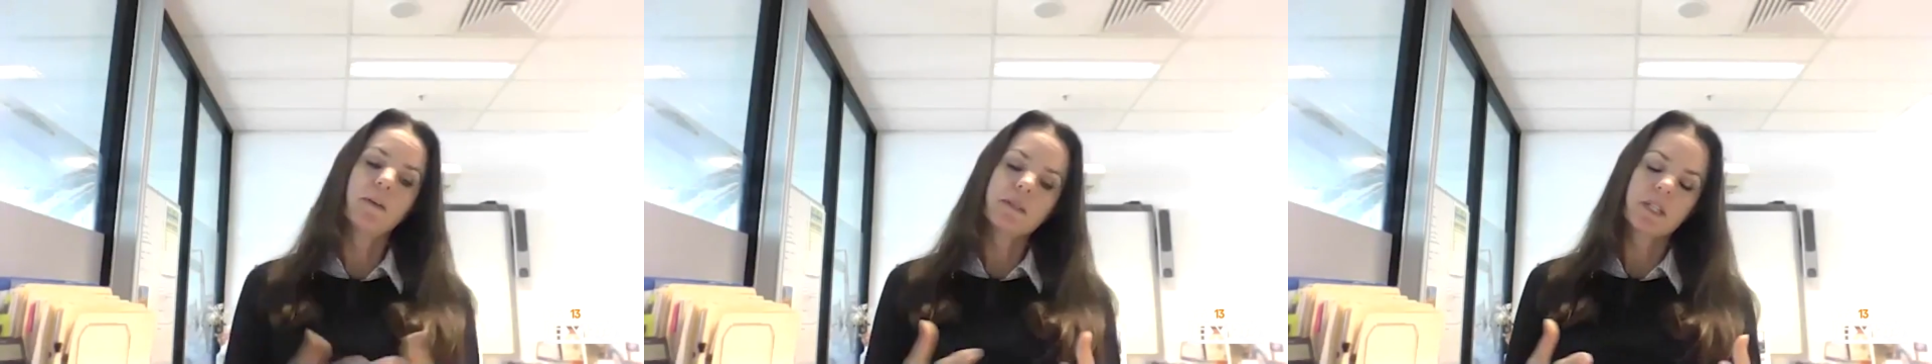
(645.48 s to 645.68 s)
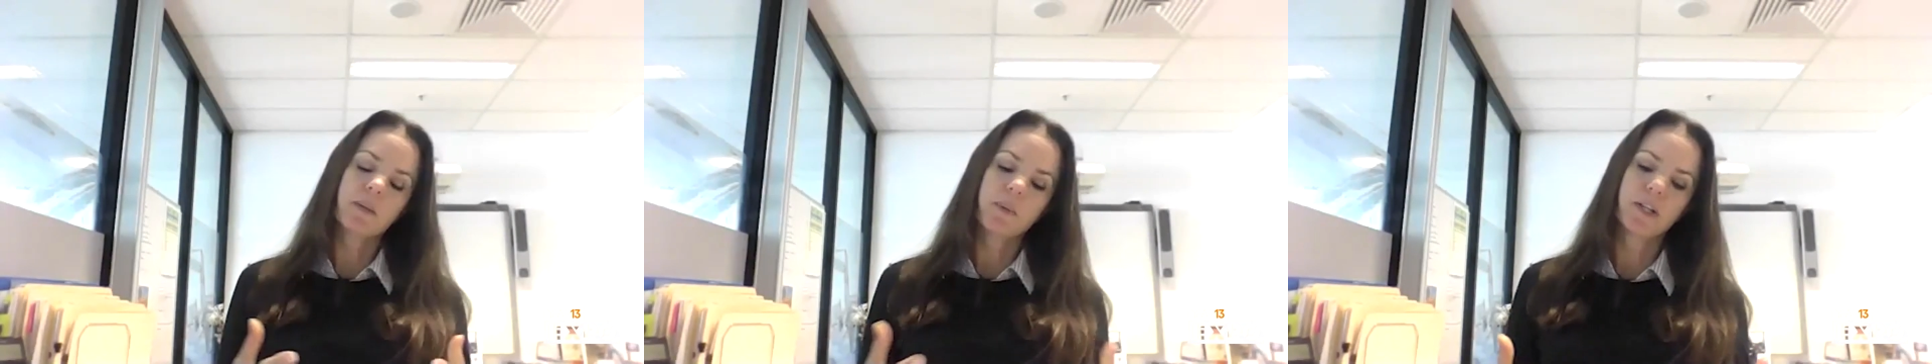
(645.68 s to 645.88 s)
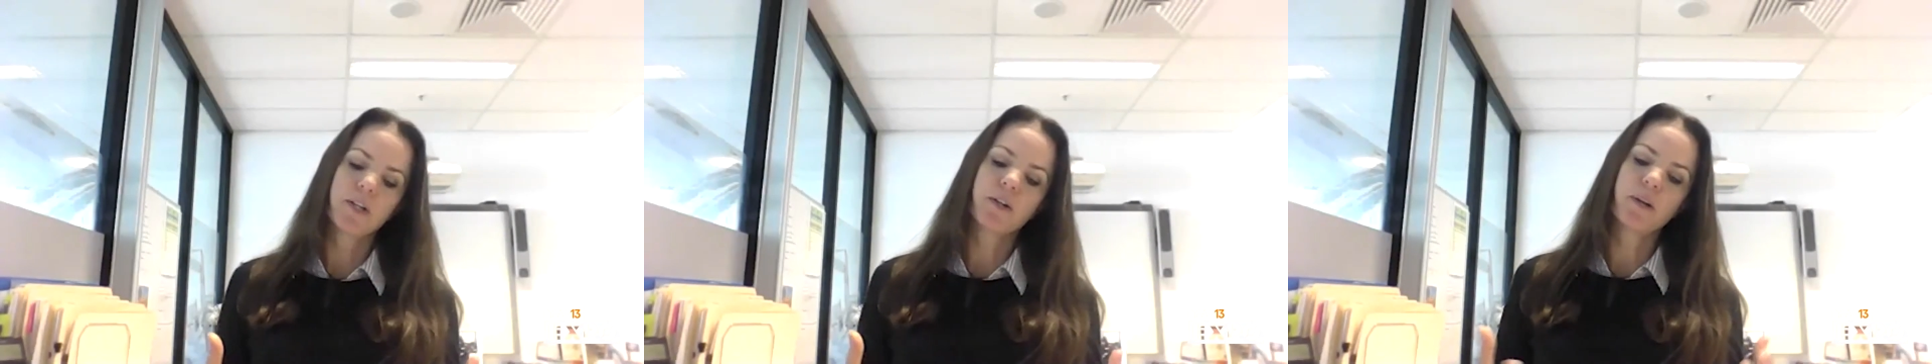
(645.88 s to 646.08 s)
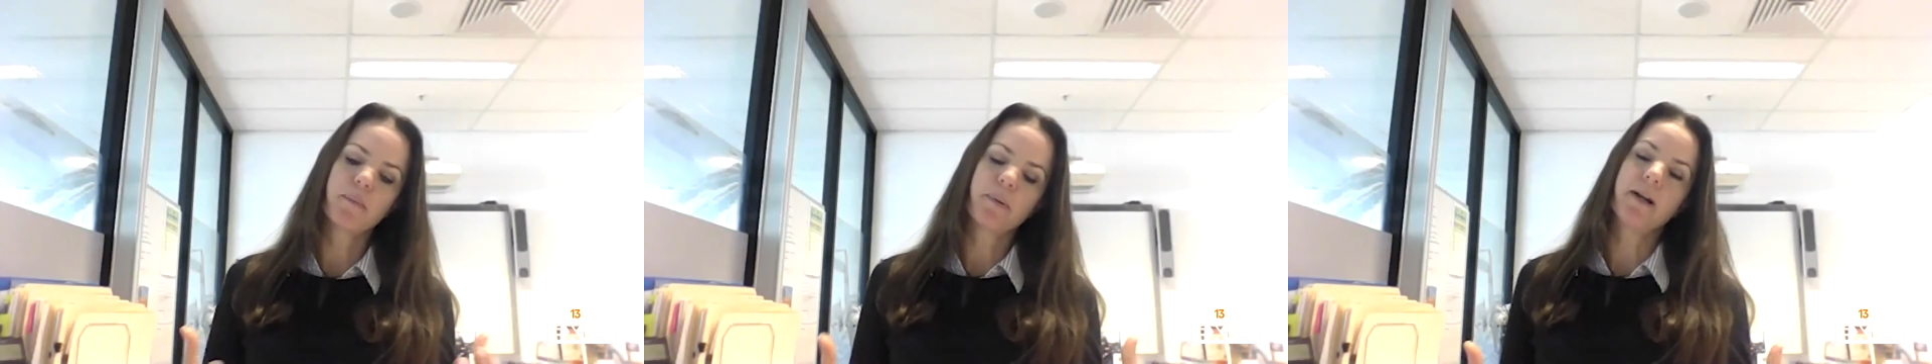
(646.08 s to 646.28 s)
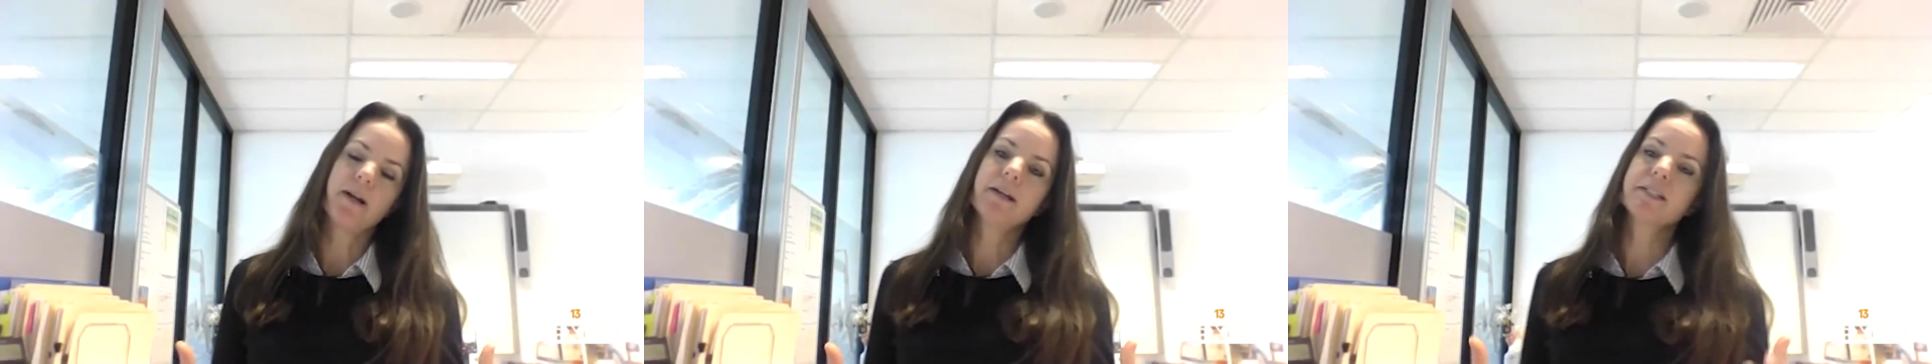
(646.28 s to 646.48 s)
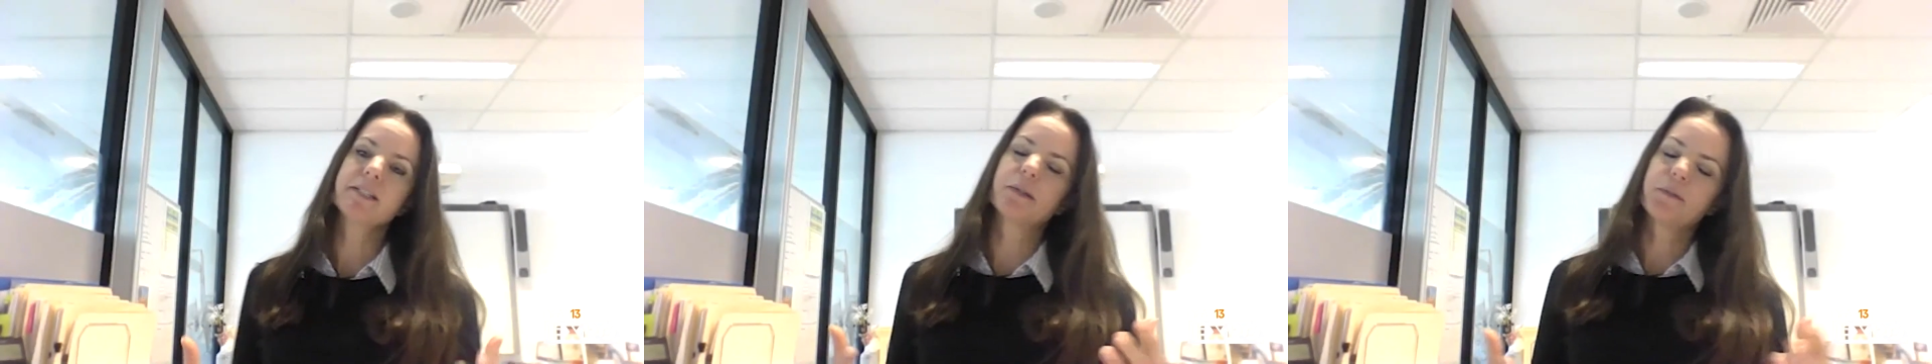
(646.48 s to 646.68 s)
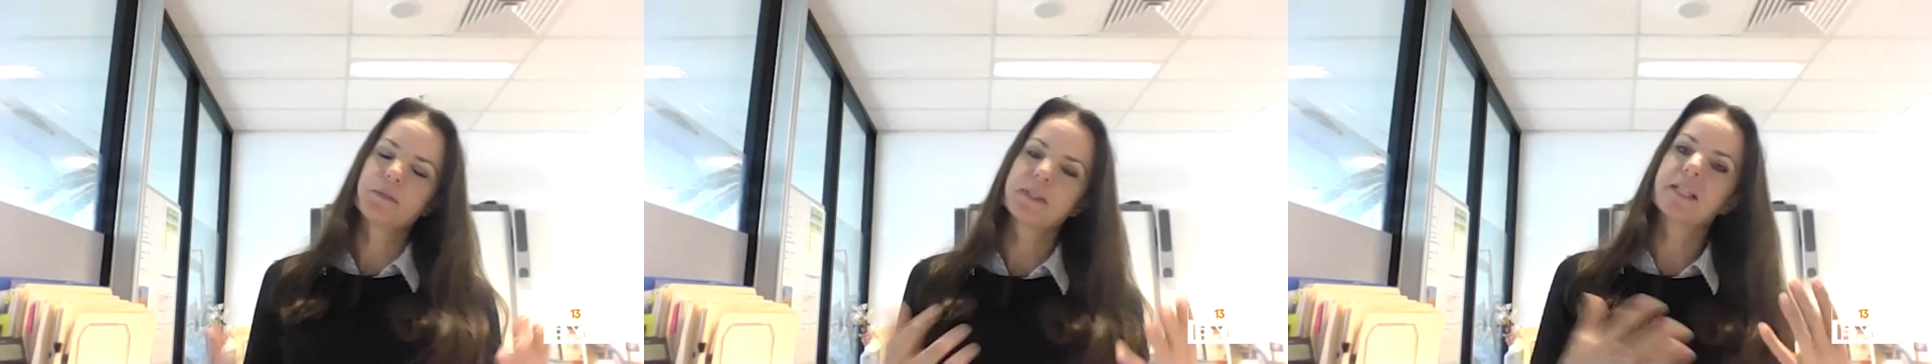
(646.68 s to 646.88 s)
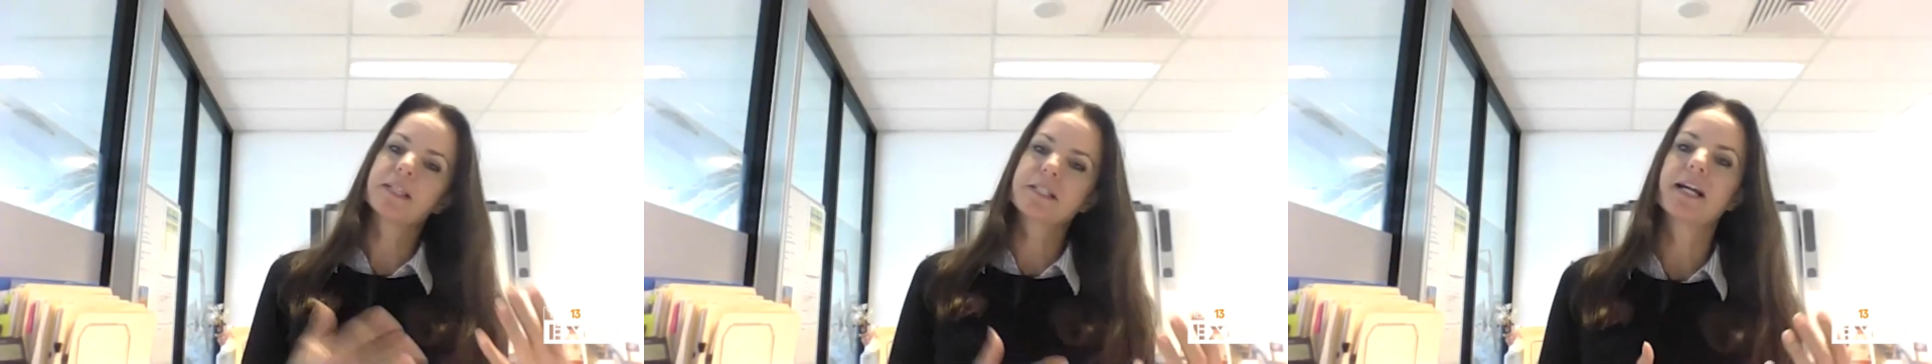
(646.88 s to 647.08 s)
obviously when you're an apprentice,
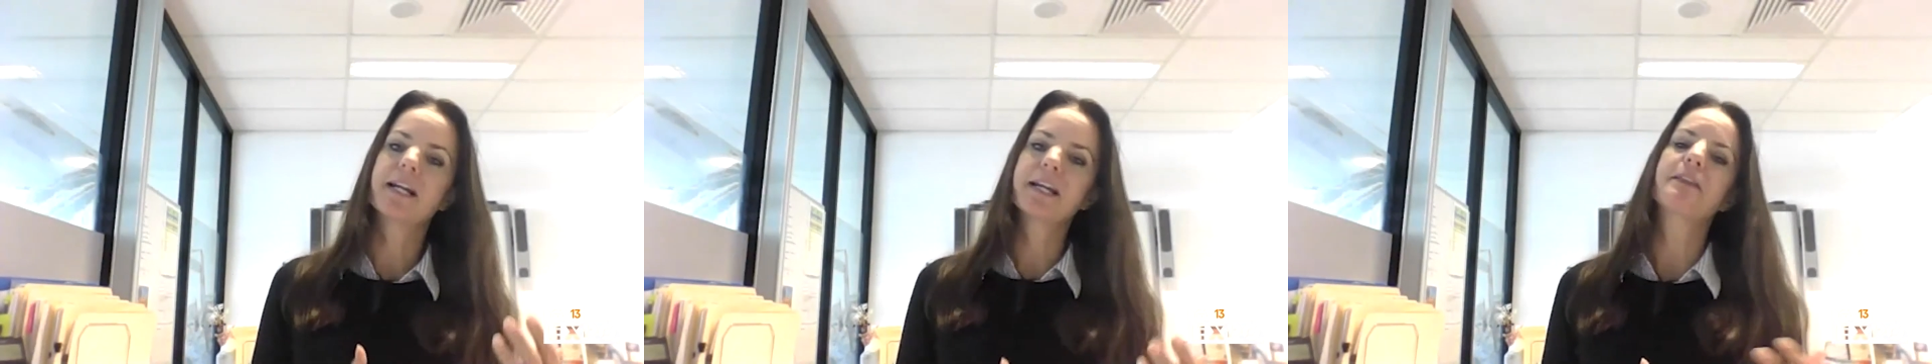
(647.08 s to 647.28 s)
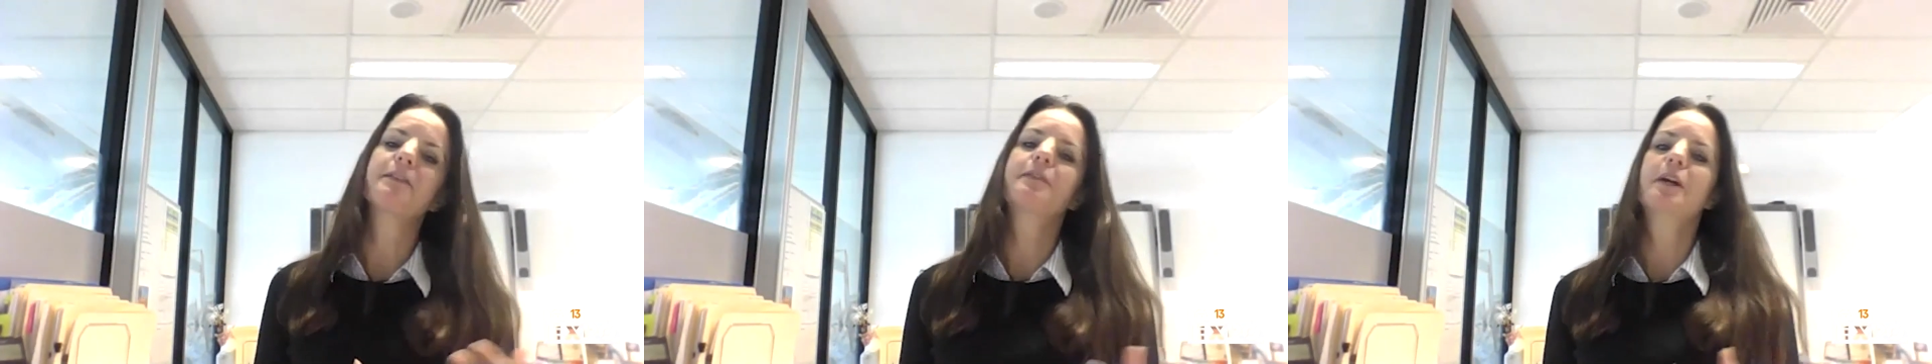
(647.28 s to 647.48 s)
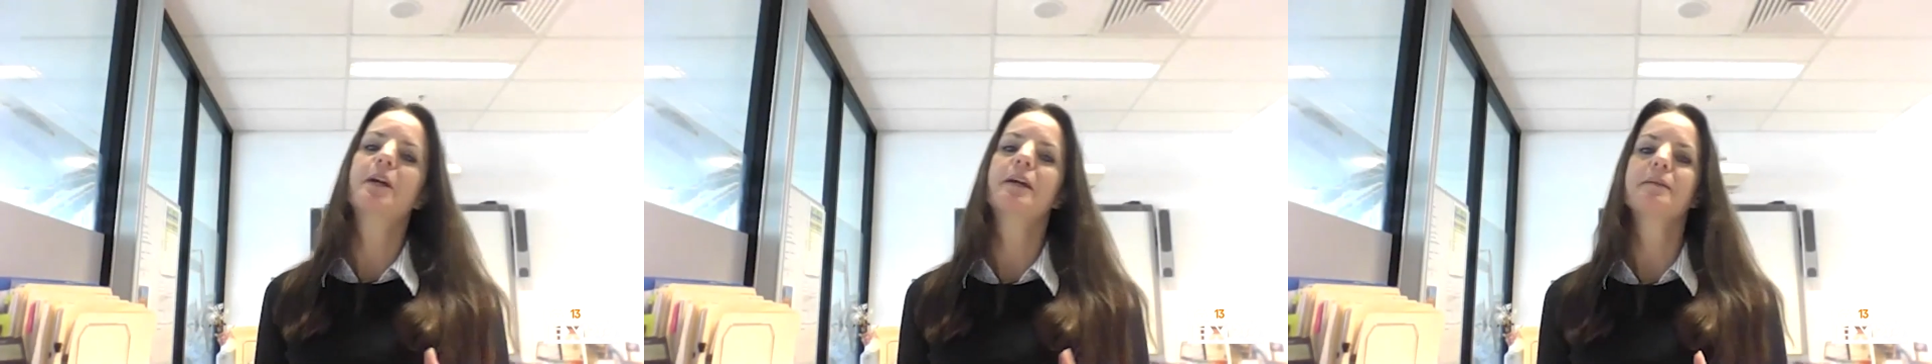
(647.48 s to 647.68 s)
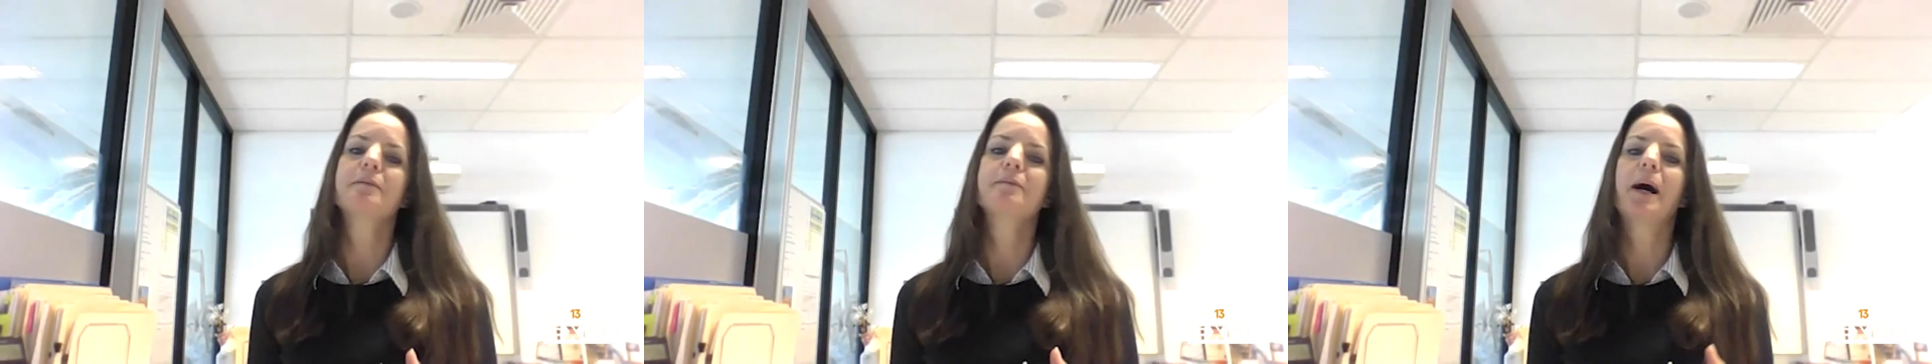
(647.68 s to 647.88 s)
obviously you're starting at the very